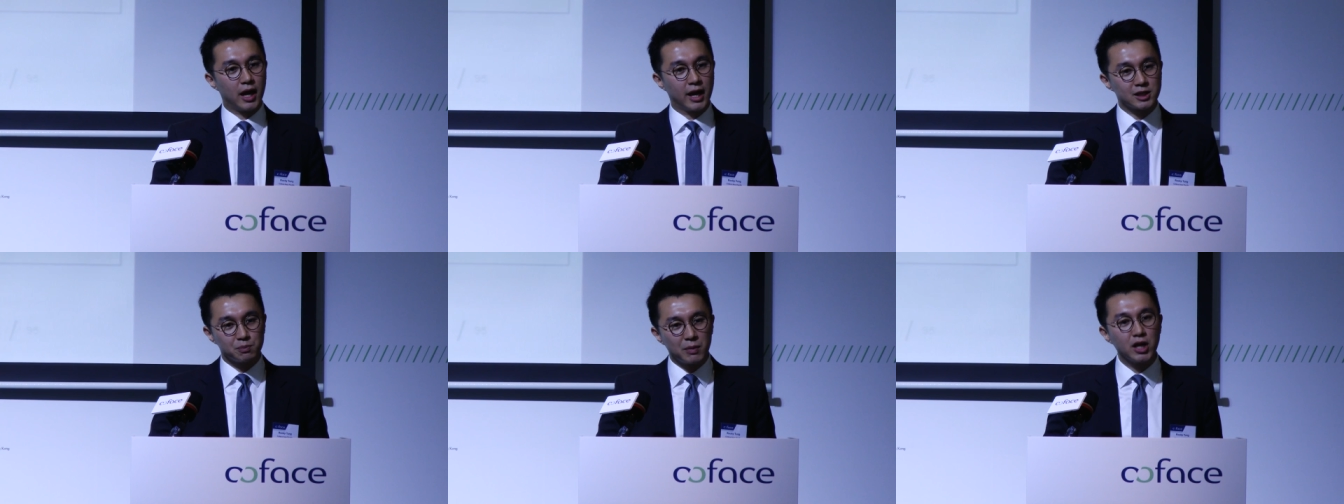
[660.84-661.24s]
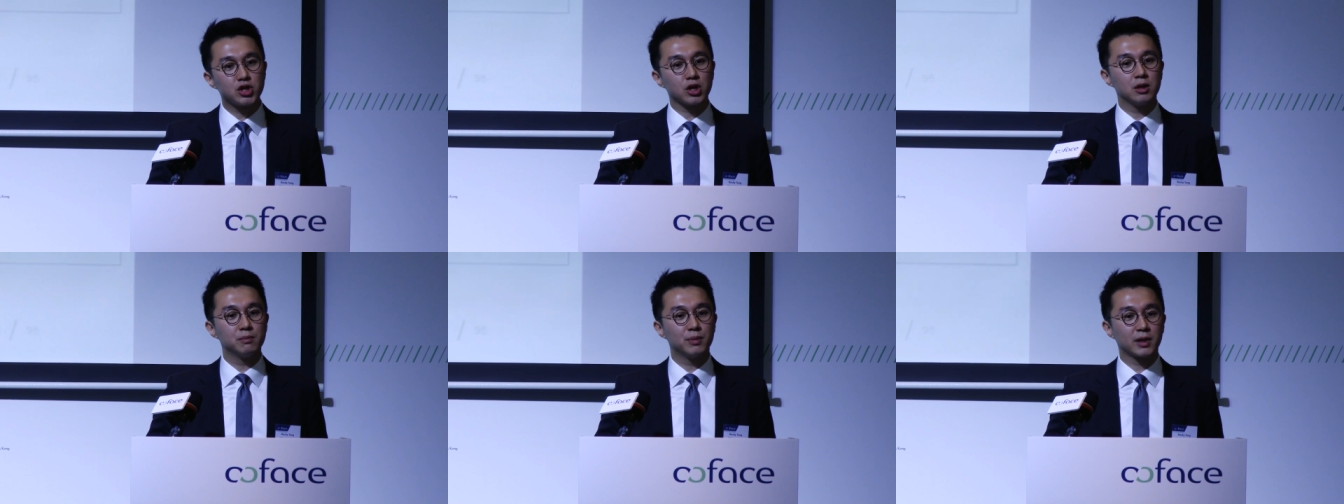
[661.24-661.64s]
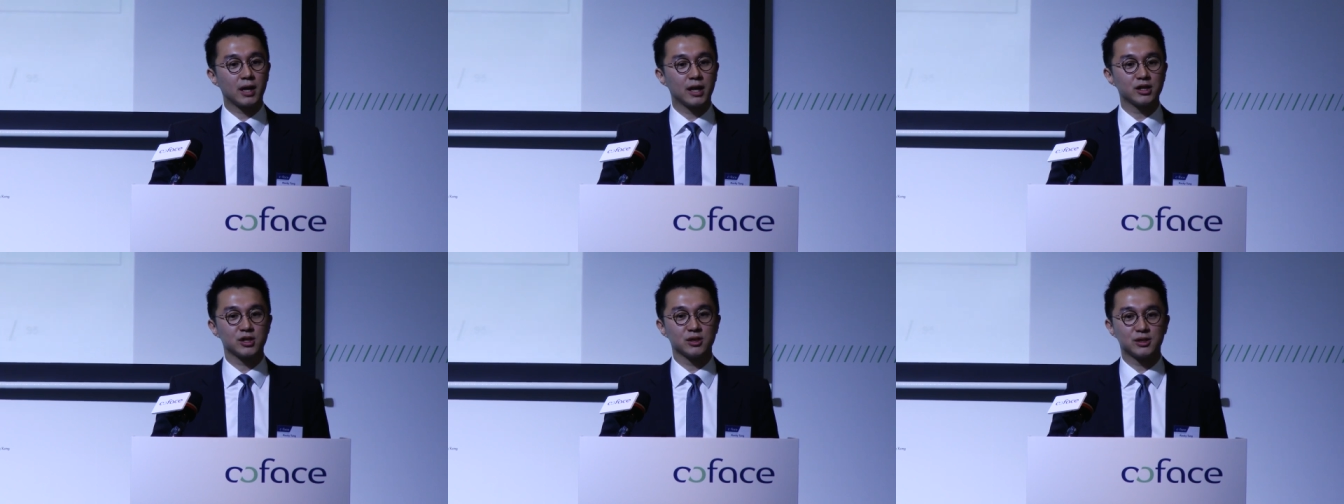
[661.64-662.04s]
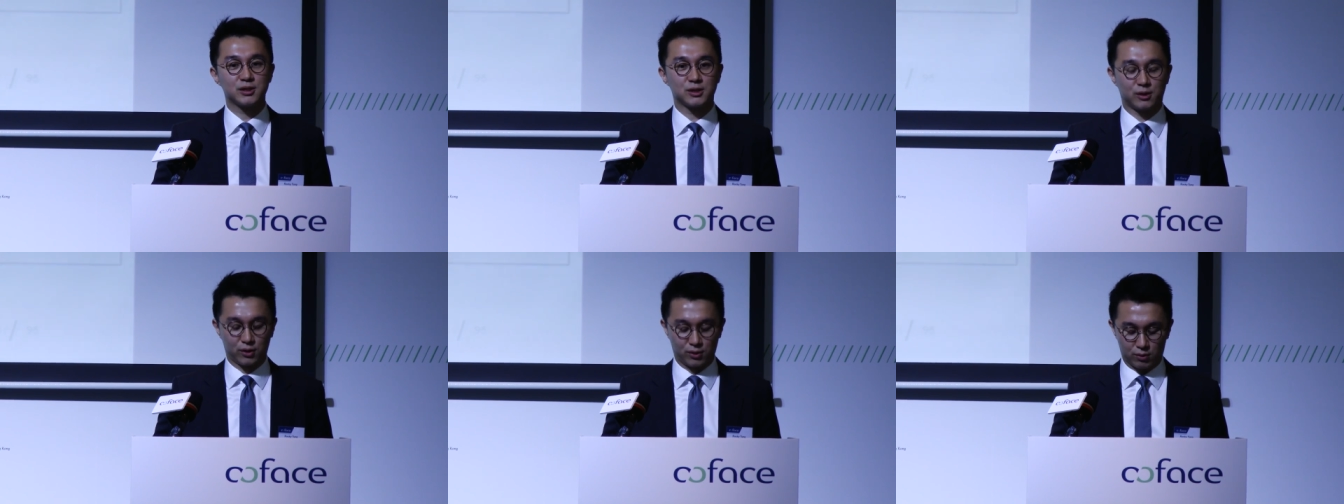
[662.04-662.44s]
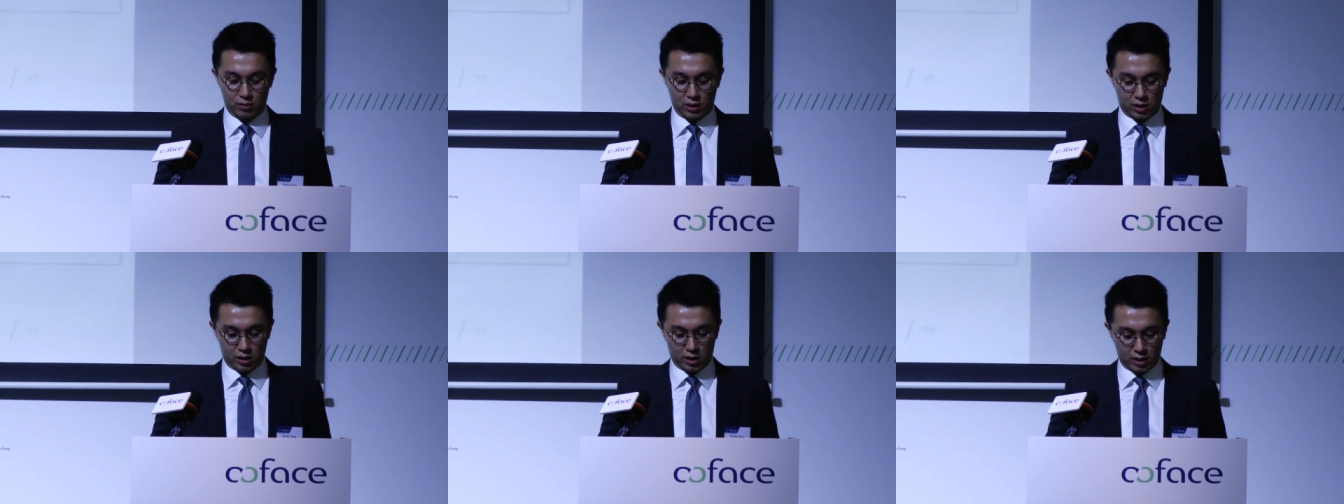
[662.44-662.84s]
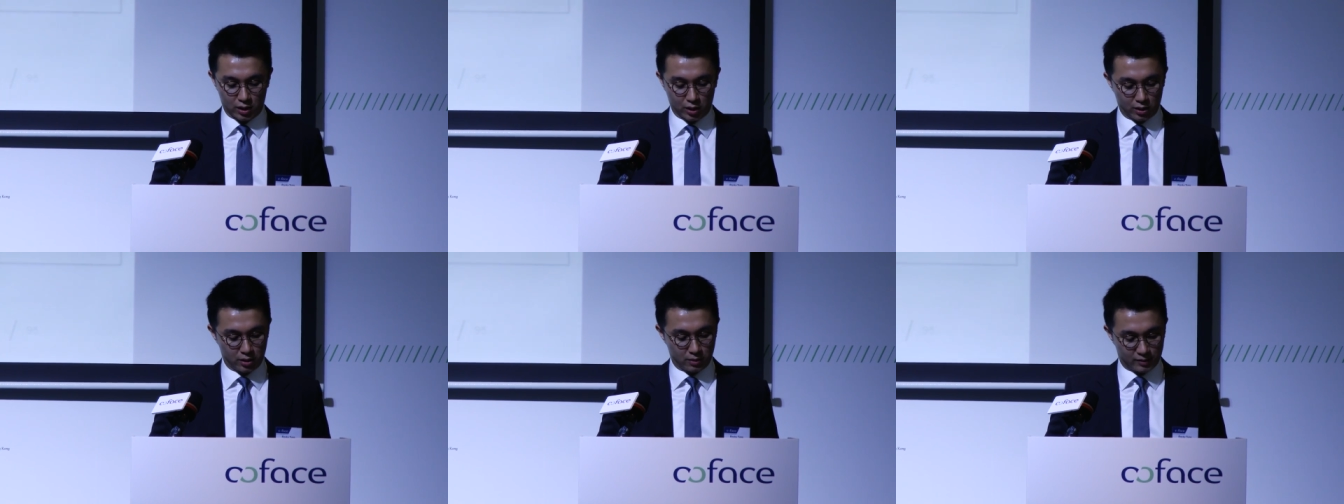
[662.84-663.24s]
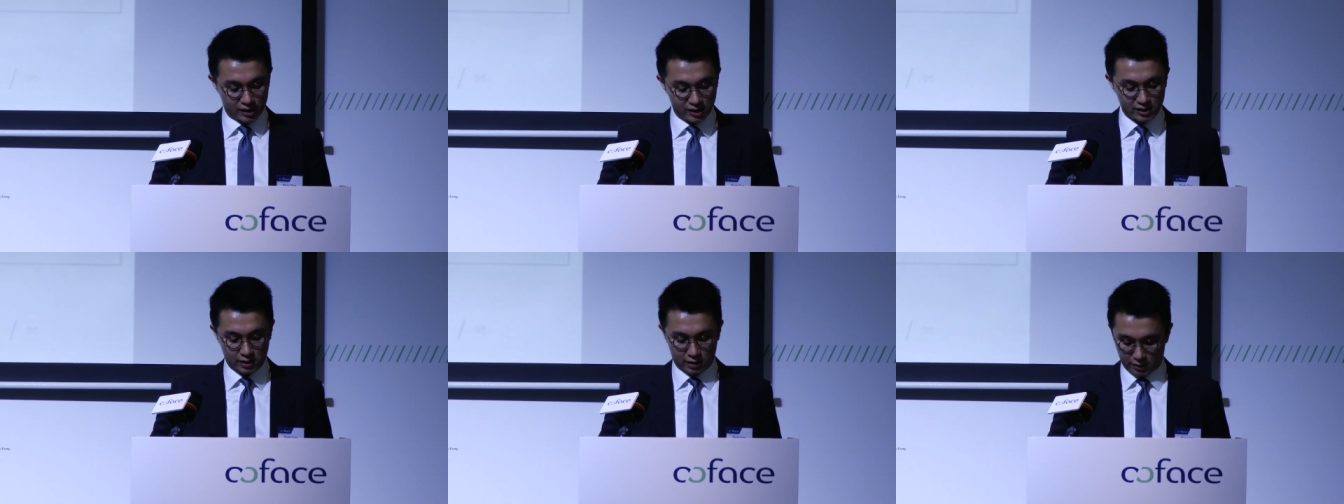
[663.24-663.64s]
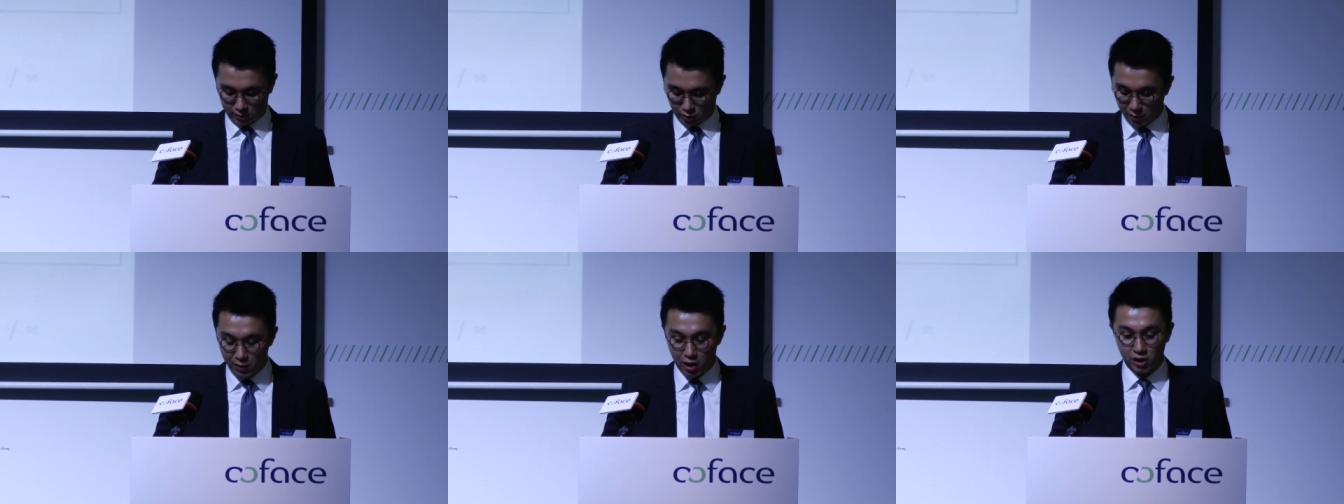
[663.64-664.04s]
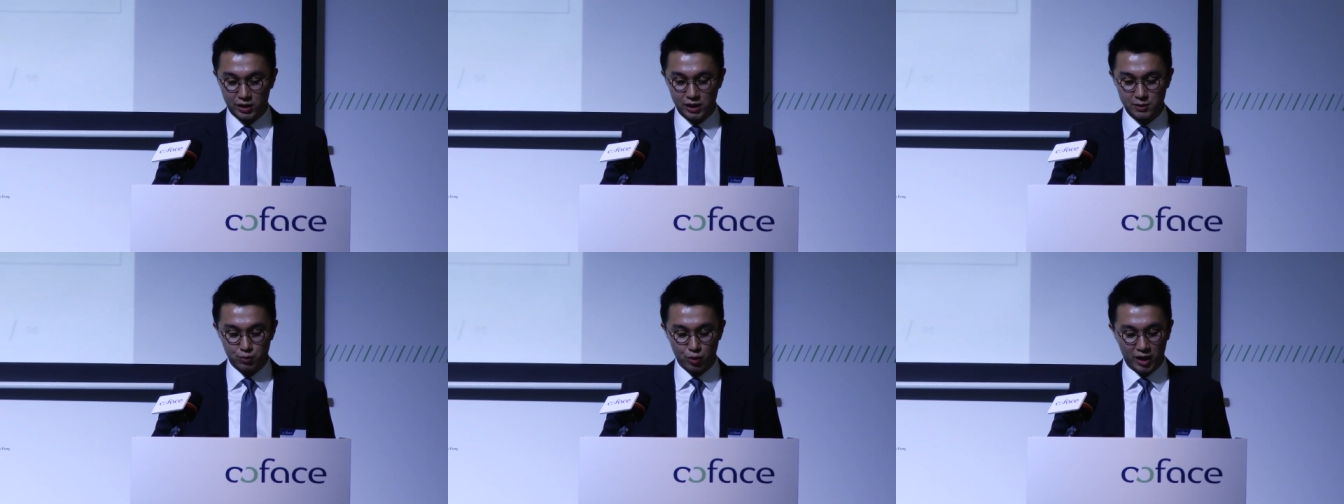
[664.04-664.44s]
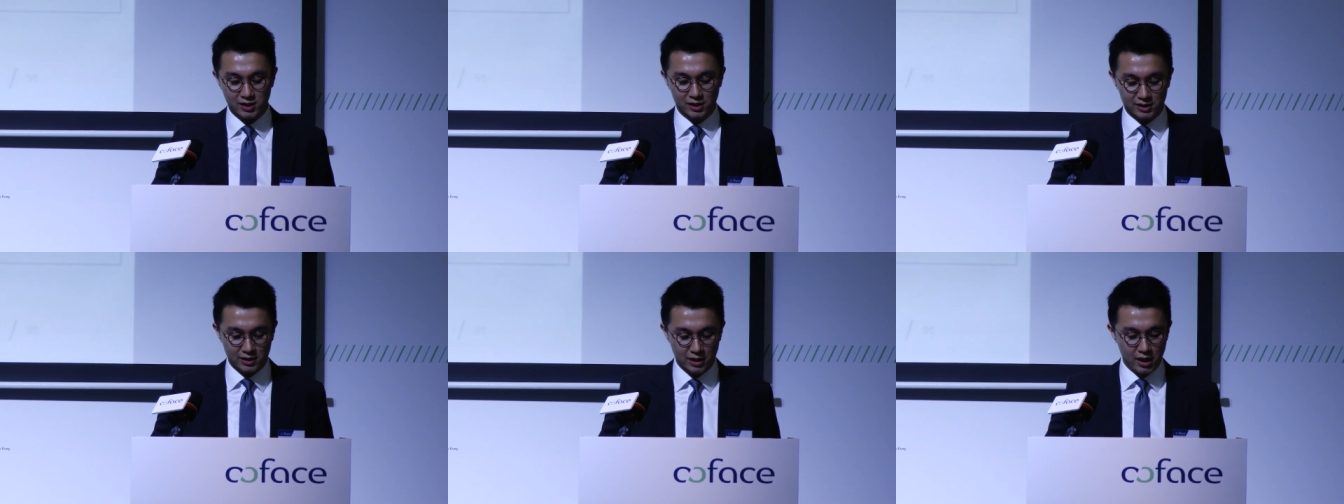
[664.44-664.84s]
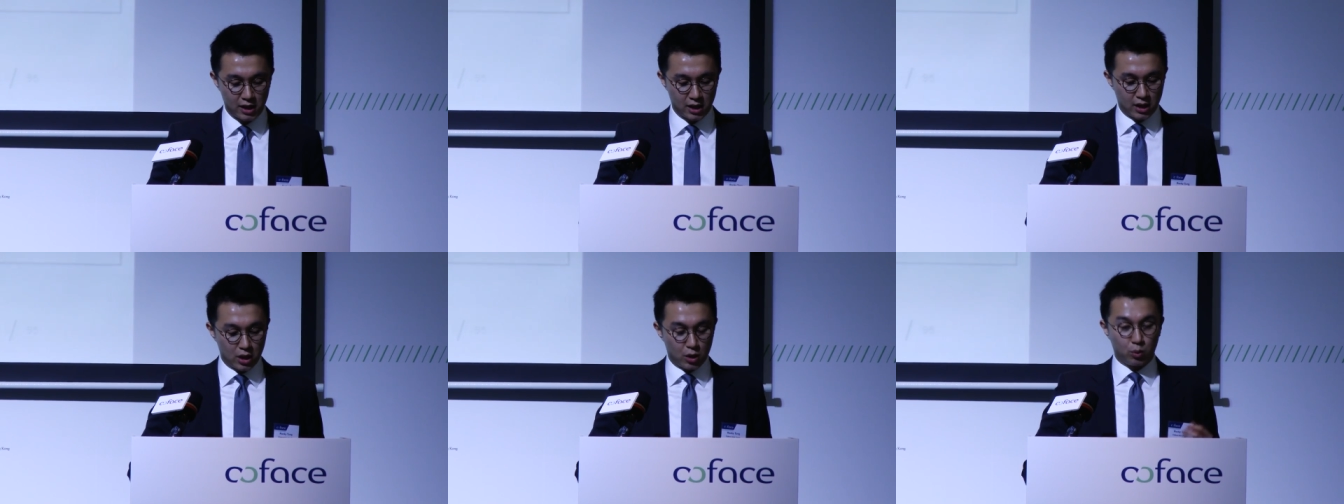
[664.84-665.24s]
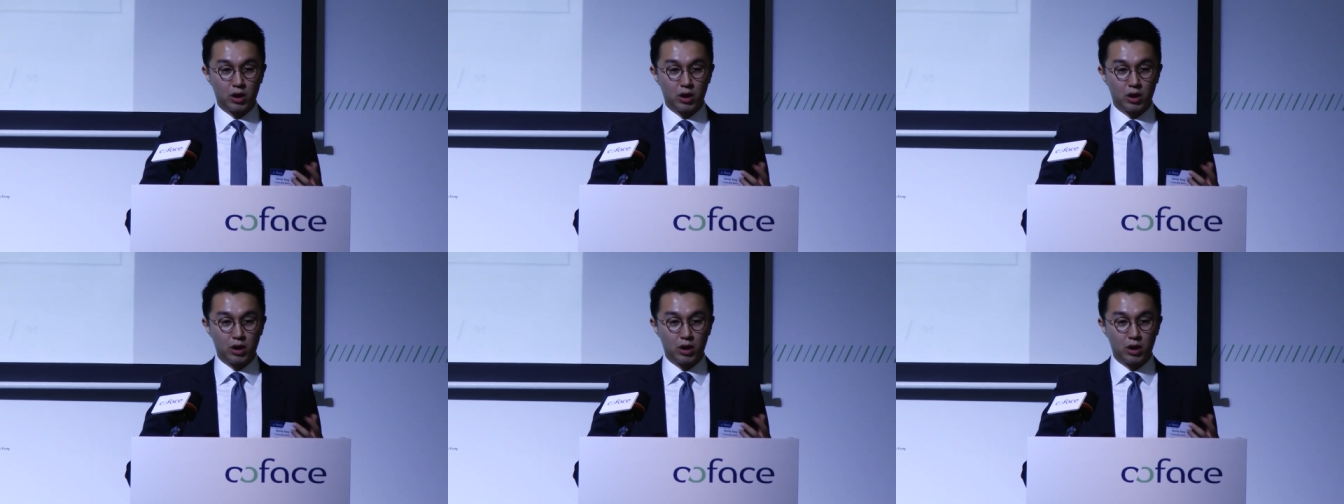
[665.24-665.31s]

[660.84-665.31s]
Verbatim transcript: it has major implications to uh, uh, these uh, commodities prices.